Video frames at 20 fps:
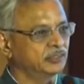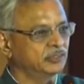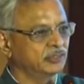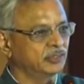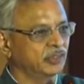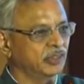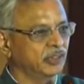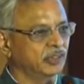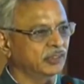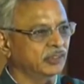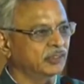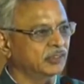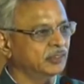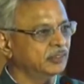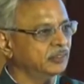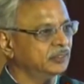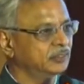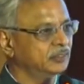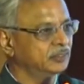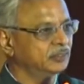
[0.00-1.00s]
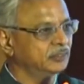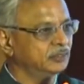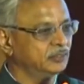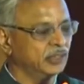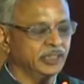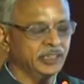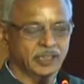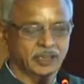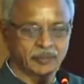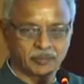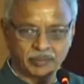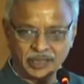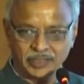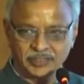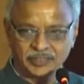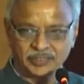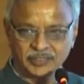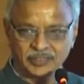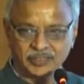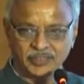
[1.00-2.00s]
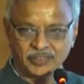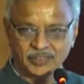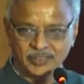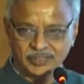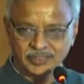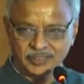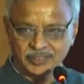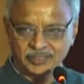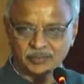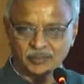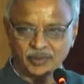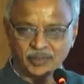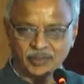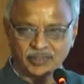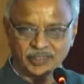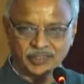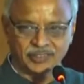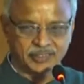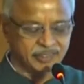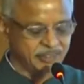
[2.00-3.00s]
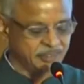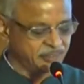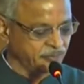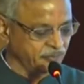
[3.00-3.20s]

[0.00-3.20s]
for 1 year plus on this project,